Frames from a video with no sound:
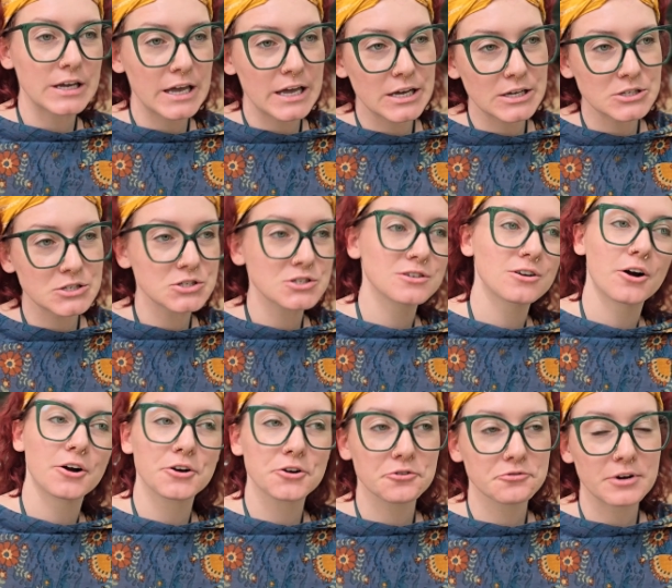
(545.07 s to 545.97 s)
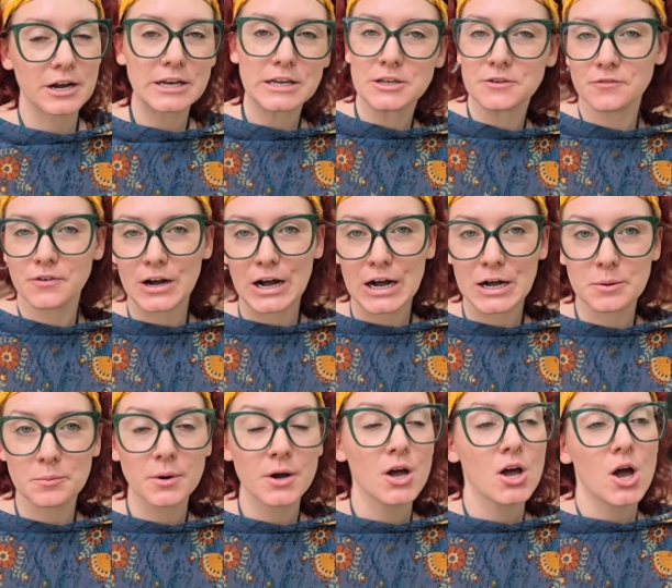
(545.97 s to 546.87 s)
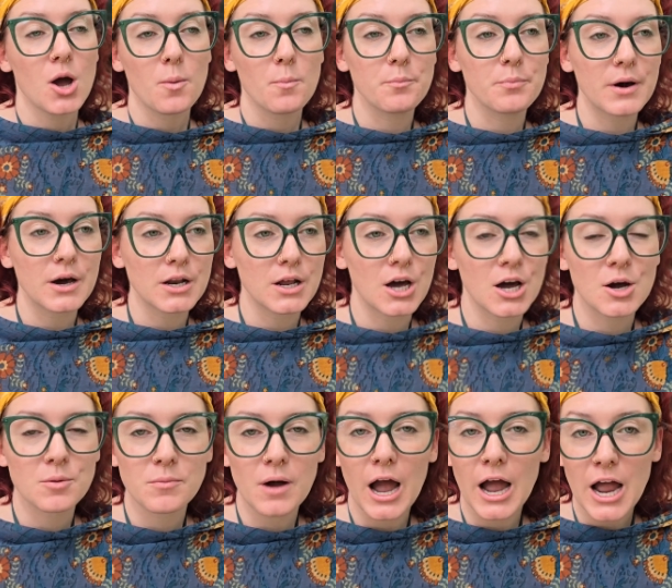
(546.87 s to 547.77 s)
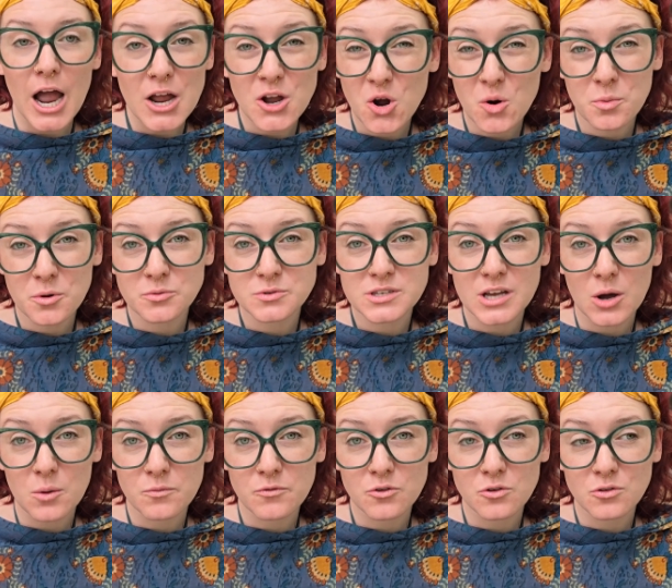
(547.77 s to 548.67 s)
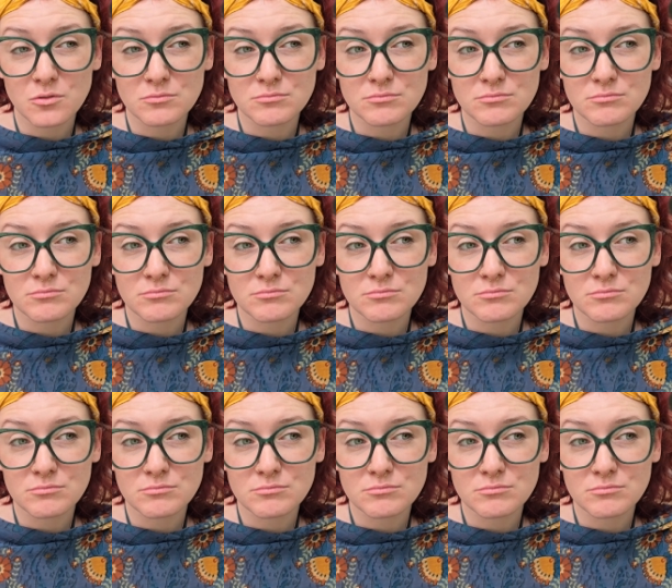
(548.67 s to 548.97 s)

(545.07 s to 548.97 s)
a snark Reddit vibe, but I hope it was helpful.